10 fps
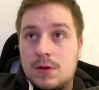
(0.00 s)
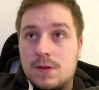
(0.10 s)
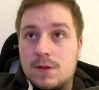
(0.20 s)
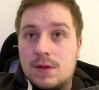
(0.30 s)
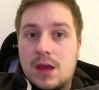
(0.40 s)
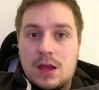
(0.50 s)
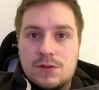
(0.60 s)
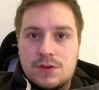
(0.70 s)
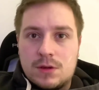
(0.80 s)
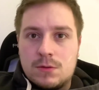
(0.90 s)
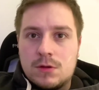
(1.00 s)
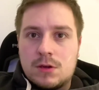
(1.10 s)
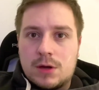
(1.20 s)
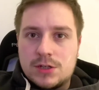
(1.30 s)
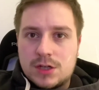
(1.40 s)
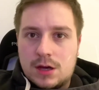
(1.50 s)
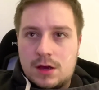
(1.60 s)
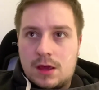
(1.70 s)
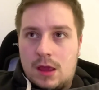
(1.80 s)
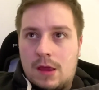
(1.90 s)
X-Trail, the
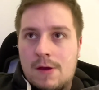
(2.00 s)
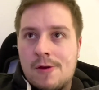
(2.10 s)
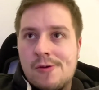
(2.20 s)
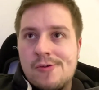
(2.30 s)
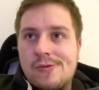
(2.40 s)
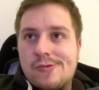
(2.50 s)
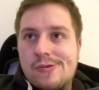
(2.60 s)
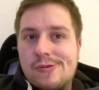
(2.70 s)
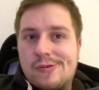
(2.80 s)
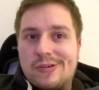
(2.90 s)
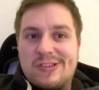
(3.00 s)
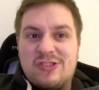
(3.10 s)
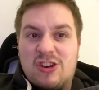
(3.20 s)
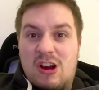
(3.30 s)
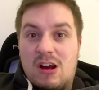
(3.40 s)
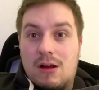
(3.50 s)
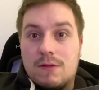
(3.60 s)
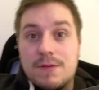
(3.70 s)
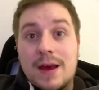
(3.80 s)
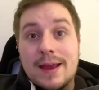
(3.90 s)
Qashqai, the Kadjar,
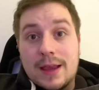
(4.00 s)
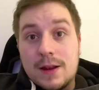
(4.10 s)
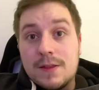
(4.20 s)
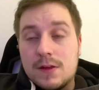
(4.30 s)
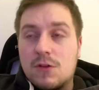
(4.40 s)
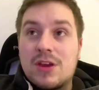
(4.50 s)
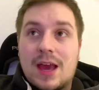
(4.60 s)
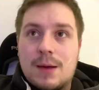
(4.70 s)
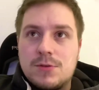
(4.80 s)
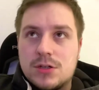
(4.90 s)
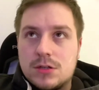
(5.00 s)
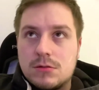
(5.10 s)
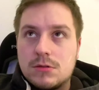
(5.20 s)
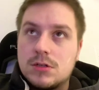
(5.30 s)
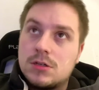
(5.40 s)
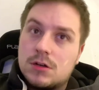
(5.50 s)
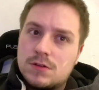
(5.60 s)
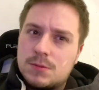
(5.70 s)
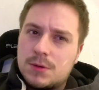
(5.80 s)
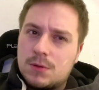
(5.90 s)
that kind of thing, the Capture. The Kadjar's
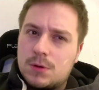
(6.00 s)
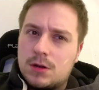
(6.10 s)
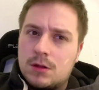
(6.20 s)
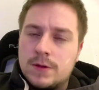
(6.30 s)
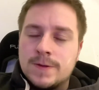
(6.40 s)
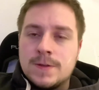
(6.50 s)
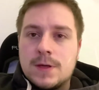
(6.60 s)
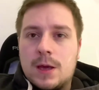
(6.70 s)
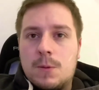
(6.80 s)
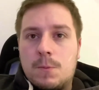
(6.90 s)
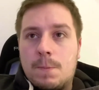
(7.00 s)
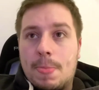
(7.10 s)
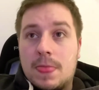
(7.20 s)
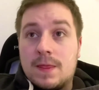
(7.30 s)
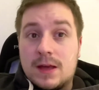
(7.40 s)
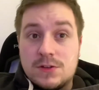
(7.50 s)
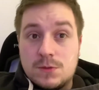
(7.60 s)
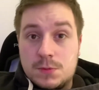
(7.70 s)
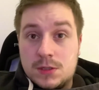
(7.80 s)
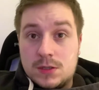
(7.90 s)
the bigger one. And that
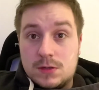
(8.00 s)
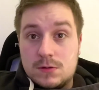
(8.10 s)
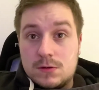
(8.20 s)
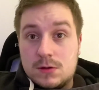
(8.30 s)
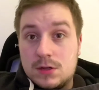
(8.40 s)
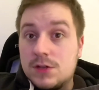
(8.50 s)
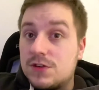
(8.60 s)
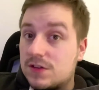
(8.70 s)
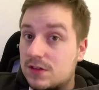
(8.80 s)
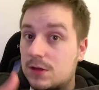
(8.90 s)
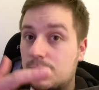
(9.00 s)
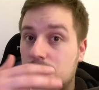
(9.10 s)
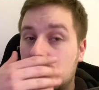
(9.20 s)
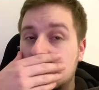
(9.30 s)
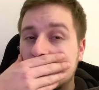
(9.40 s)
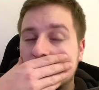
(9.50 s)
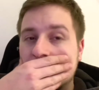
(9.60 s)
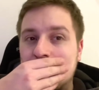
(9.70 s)
should be an interesting little thing on the school run.